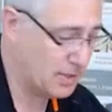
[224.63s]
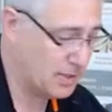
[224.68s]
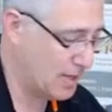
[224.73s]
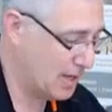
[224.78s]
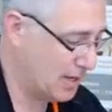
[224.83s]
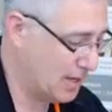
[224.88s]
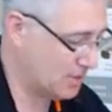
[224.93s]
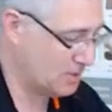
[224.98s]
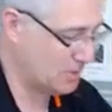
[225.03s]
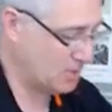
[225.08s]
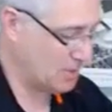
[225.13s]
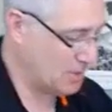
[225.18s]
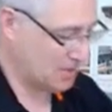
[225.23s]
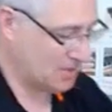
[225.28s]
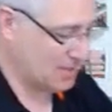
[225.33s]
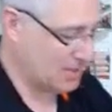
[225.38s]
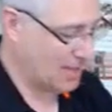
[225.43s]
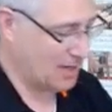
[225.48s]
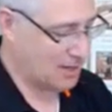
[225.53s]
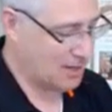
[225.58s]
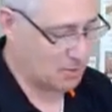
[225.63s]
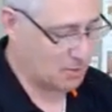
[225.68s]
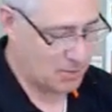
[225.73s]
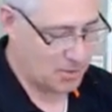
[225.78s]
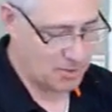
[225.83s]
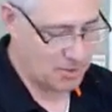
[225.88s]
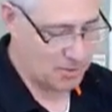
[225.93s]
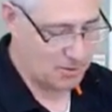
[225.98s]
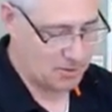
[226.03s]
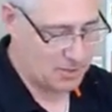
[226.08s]
Yeah, it's sliding a
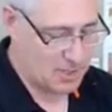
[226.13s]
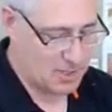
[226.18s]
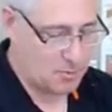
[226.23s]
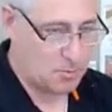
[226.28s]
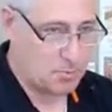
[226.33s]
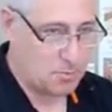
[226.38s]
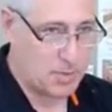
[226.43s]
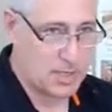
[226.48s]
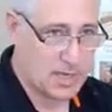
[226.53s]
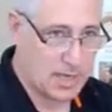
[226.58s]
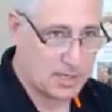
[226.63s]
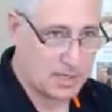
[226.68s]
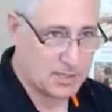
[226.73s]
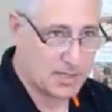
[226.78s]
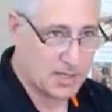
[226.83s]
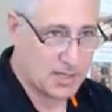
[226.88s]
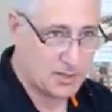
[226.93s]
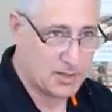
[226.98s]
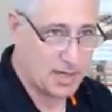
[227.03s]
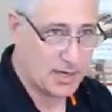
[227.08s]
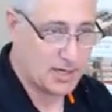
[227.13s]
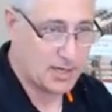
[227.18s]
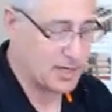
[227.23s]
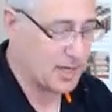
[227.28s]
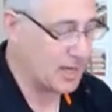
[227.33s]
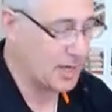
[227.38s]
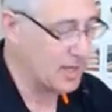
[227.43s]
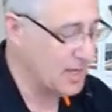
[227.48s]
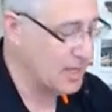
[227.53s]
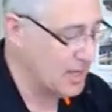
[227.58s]
bit on the table, but you guys get the
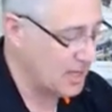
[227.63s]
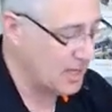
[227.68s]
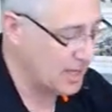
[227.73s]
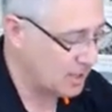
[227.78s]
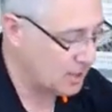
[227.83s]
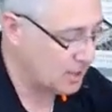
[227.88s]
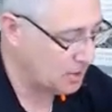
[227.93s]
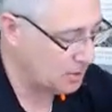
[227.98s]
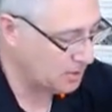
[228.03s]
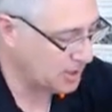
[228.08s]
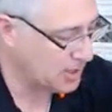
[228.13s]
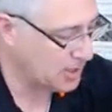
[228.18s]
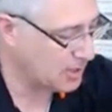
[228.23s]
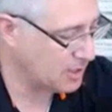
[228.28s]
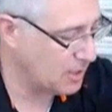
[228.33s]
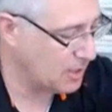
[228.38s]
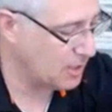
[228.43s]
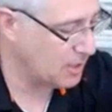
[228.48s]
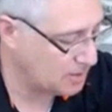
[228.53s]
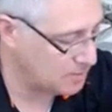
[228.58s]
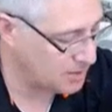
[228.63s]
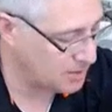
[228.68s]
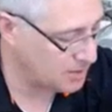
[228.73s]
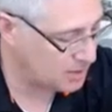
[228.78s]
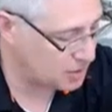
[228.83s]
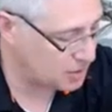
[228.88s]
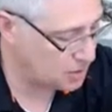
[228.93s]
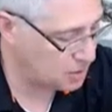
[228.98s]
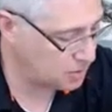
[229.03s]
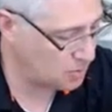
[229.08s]
idea, including and not
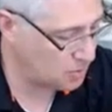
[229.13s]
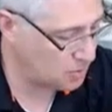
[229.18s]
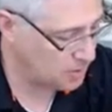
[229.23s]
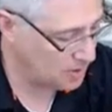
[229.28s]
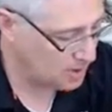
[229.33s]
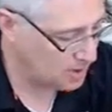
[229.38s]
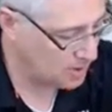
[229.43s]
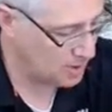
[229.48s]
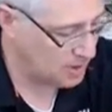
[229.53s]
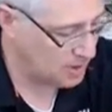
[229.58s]
limited to